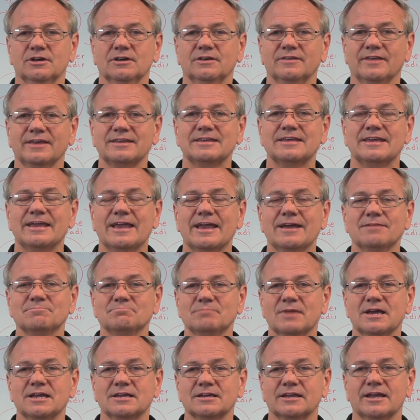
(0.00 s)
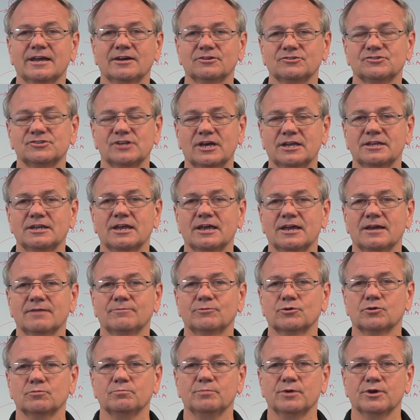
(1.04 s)
They can't make an outside
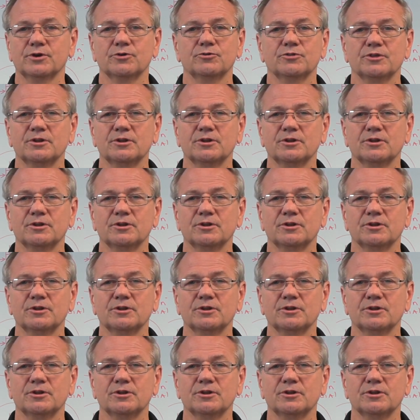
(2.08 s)
diameter bigger